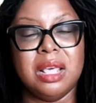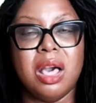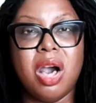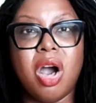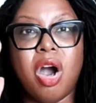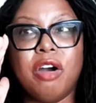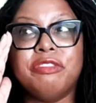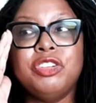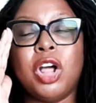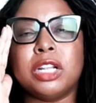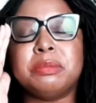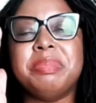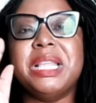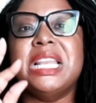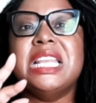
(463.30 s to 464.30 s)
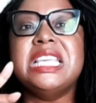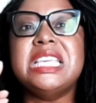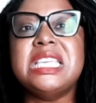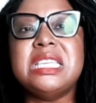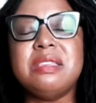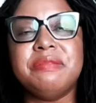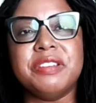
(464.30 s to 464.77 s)
of not
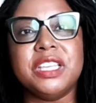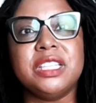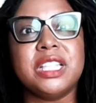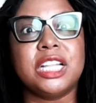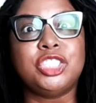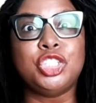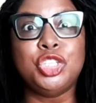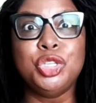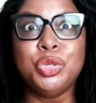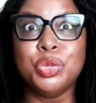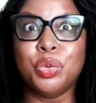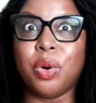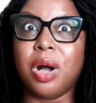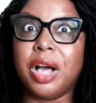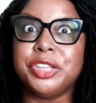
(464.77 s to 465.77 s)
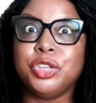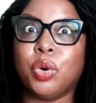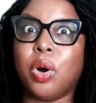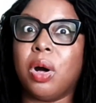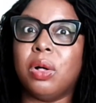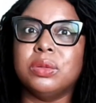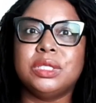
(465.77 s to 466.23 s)
believing that you are your
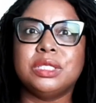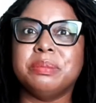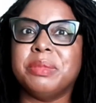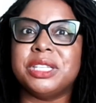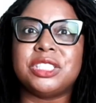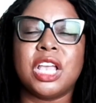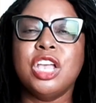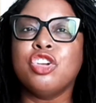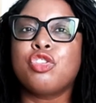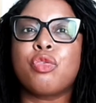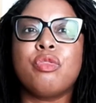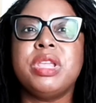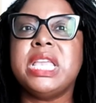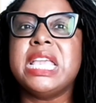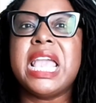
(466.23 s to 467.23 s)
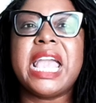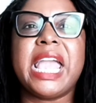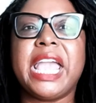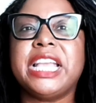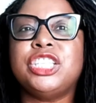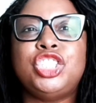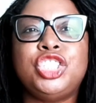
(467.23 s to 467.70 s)
ultimate
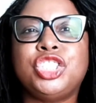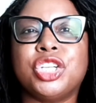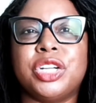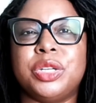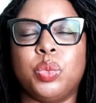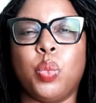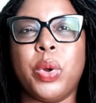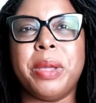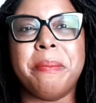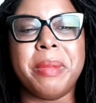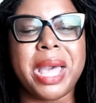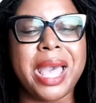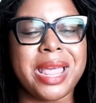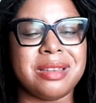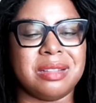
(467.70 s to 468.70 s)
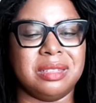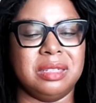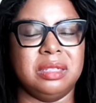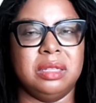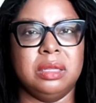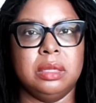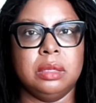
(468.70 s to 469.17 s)
creation. Women,
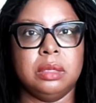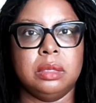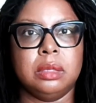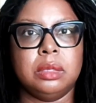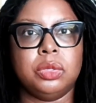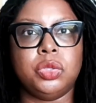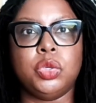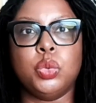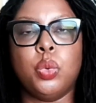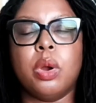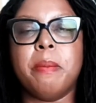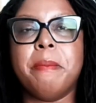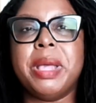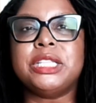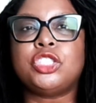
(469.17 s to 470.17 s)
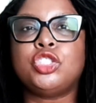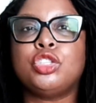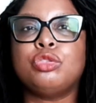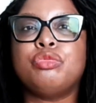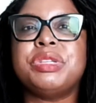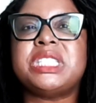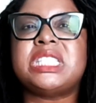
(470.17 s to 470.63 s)
you were meant
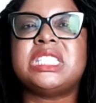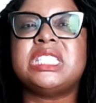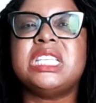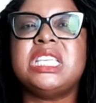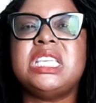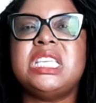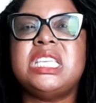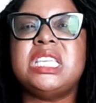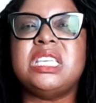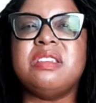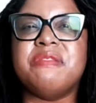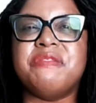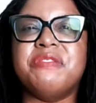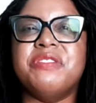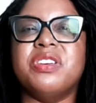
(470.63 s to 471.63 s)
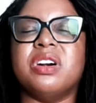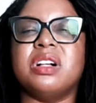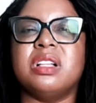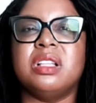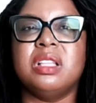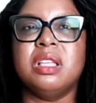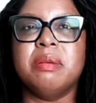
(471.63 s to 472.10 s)
to receive
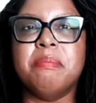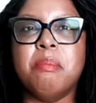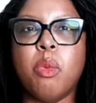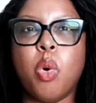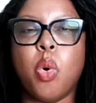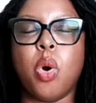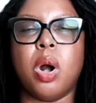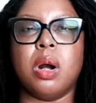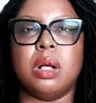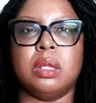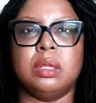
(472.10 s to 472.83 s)
more.